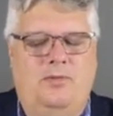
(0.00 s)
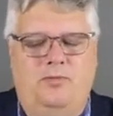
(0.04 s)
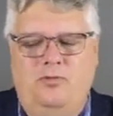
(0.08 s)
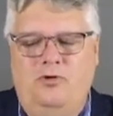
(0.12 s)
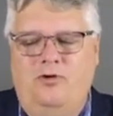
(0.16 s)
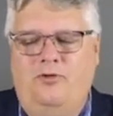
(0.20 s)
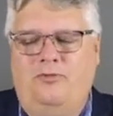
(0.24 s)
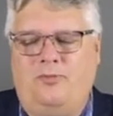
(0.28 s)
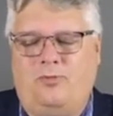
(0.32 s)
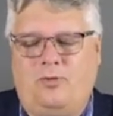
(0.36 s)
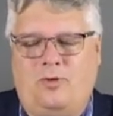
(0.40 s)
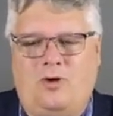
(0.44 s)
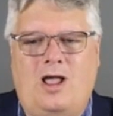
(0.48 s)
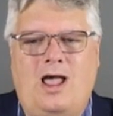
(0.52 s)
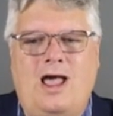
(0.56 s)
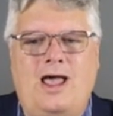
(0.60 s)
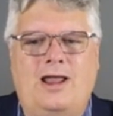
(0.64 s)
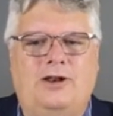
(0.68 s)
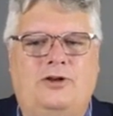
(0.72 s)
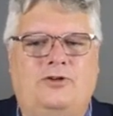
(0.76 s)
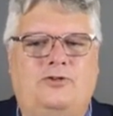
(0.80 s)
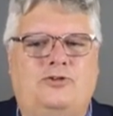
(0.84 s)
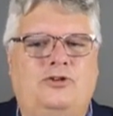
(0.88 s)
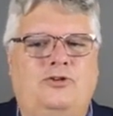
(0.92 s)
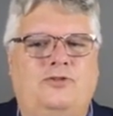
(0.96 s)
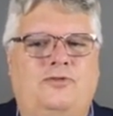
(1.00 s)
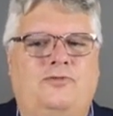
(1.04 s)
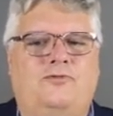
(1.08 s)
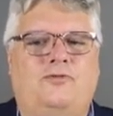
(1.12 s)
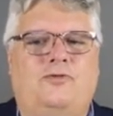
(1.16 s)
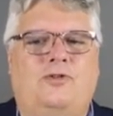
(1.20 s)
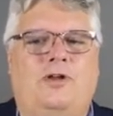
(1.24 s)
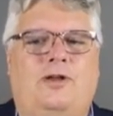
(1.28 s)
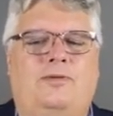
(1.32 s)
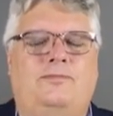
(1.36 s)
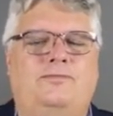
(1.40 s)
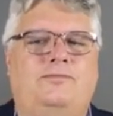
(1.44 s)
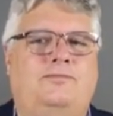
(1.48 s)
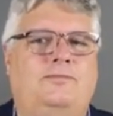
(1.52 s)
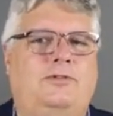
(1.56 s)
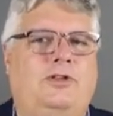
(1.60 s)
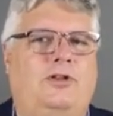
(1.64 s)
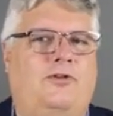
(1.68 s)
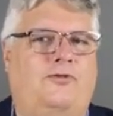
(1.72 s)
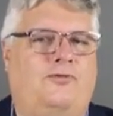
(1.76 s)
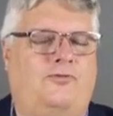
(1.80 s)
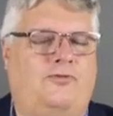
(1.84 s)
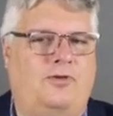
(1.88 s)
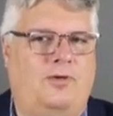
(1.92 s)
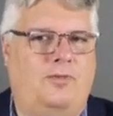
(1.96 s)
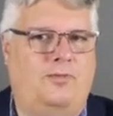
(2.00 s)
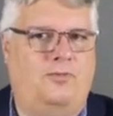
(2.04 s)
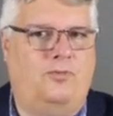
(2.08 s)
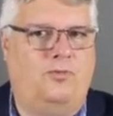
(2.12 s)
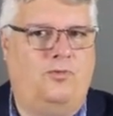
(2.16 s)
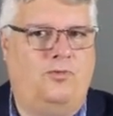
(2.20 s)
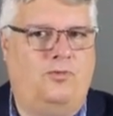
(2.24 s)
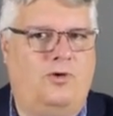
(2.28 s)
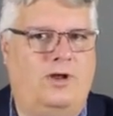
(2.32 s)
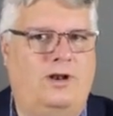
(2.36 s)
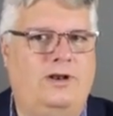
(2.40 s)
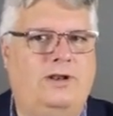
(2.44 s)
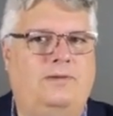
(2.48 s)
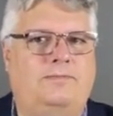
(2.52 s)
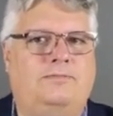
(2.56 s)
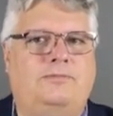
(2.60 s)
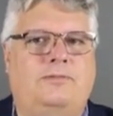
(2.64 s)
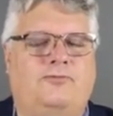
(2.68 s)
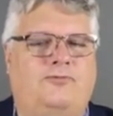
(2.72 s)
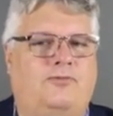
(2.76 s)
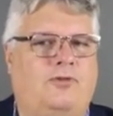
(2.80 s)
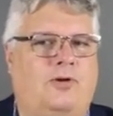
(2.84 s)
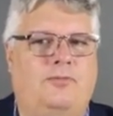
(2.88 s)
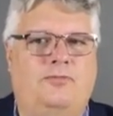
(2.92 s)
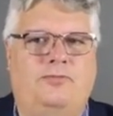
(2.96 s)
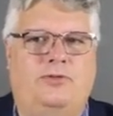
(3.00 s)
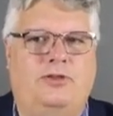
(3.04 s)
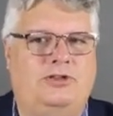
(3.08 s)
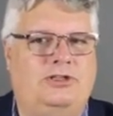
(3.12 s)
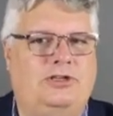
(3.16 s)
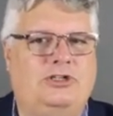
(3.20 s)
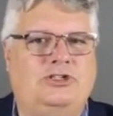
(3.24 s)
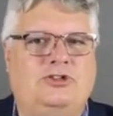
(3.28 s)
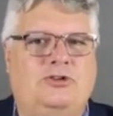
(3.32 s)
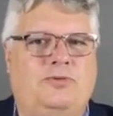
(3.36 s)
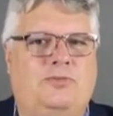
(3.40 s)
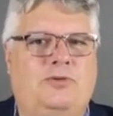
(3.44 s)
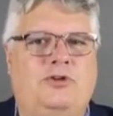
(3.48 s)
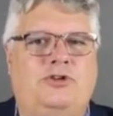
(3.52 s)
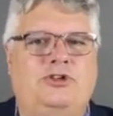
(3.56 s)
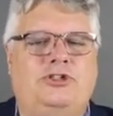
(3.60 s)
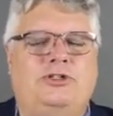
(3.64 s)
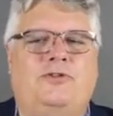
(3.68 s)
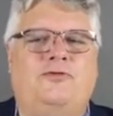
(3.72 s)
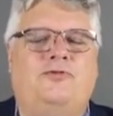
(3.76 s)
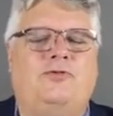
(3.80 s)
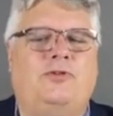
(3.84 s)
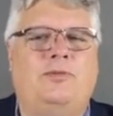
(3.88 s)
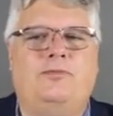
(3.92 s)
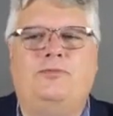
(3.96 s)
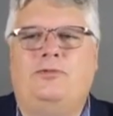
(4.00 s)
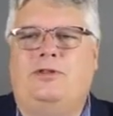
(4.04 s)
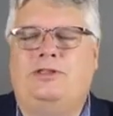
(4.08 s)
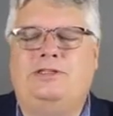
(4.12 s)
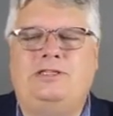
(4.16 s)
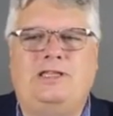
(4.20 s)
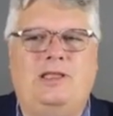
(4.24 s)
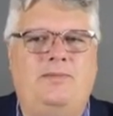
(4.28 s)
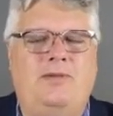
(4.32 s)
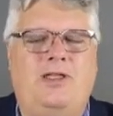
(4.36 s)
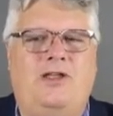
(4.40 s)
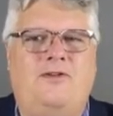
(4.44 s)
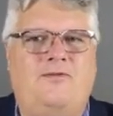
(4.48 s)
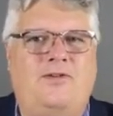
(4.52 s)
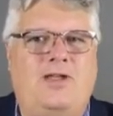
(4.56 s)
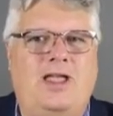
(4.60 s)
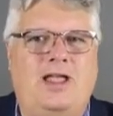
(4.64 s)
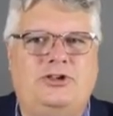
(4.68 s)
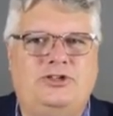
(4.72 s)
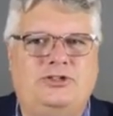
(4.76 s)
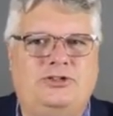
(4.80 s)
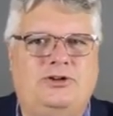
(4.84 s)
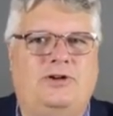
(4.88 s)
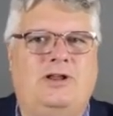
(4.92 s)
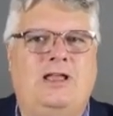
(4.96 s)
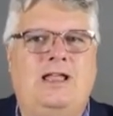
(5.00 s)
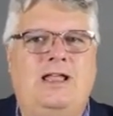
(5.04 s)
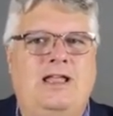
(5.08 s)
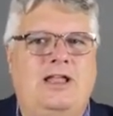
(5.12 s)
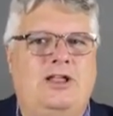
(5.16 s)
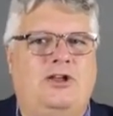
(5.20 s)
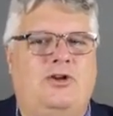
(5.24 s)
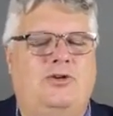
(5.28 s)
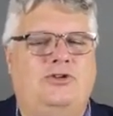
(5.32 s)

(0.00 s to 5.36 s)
move product from the distribution from, let's say, manufacturer,